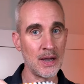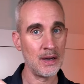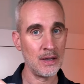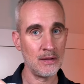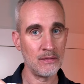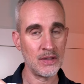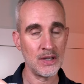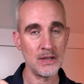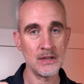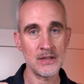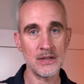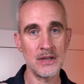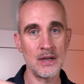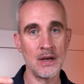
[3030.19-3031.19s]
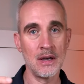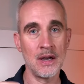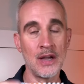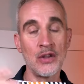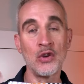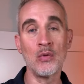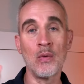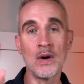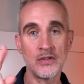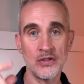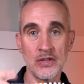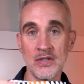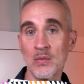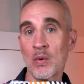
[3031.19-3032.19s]
any of these and you want
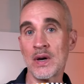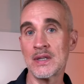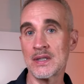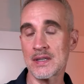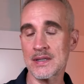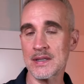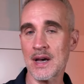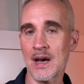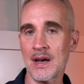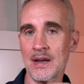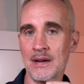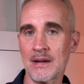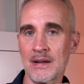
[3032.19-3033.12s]
just one design.